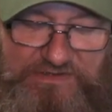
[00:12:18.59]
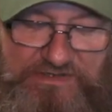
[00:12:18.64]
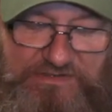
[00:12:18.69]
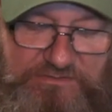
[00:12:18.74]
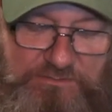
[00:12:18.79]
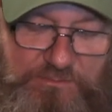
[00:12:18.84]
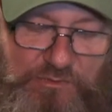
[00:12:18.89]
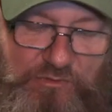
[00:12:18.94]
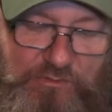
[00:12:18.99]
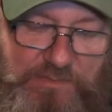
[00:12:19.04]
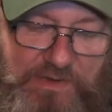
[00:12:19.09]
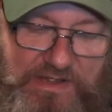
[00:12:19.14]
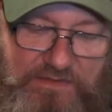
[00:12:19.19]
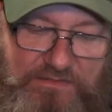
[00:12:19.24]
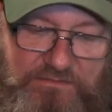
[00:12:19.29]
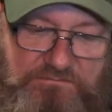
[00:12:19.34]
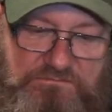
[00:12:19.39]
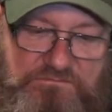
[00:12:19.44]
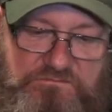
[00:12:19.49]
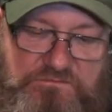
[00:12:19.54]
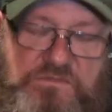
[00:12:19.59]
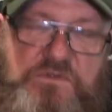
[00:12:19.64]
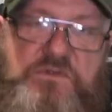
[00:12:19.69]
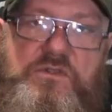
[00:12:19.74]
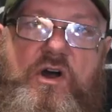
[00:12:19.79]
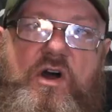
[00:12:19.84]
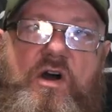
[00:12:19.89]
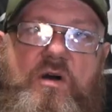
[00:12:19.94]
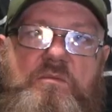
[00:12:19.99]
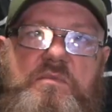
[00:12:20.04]
it's more about
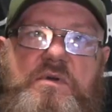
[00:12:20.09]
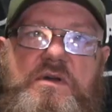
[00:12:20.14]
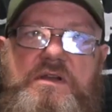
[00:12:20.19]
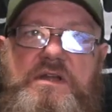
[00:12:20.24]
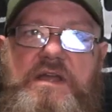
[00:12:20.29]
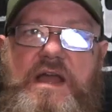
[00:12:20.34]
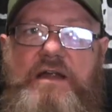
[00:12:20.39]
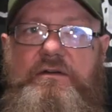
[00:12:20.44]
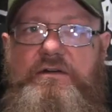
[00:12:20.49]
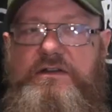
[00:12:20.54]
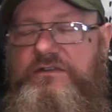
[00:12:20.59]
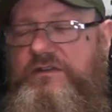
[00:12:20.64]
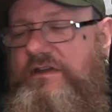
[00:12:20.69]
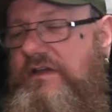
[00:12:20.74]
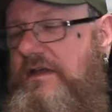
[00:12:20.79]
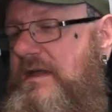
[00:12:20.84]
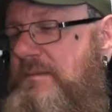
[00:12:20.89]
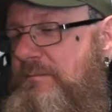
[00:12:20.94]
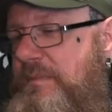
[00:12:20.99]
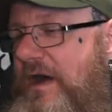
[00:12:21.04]
the hop character.